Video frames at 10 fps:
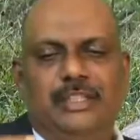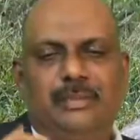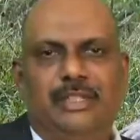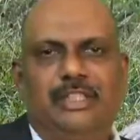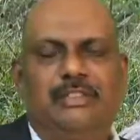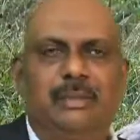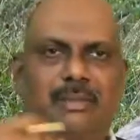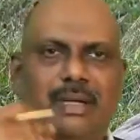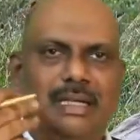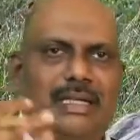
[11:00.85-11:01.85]
birds which
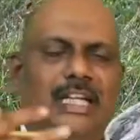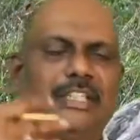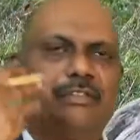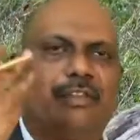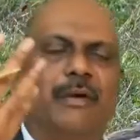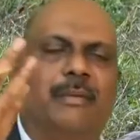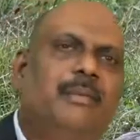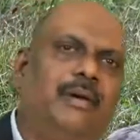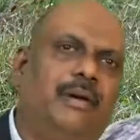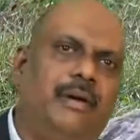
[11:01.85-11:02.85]
migrates
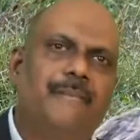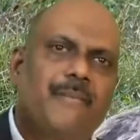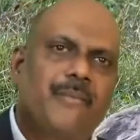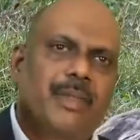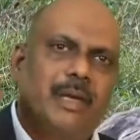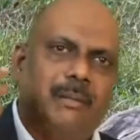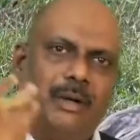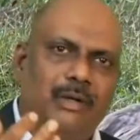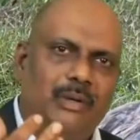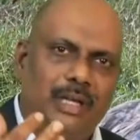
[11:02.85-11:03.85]
from
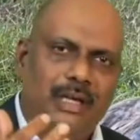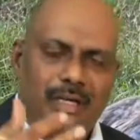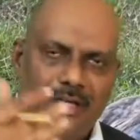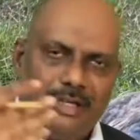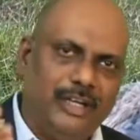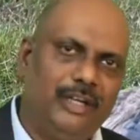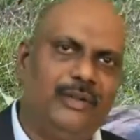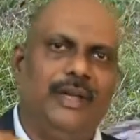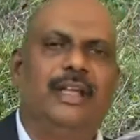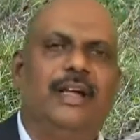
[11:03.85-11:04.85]
Mongolia into
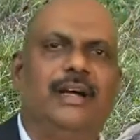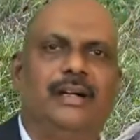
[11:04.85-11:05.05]
India.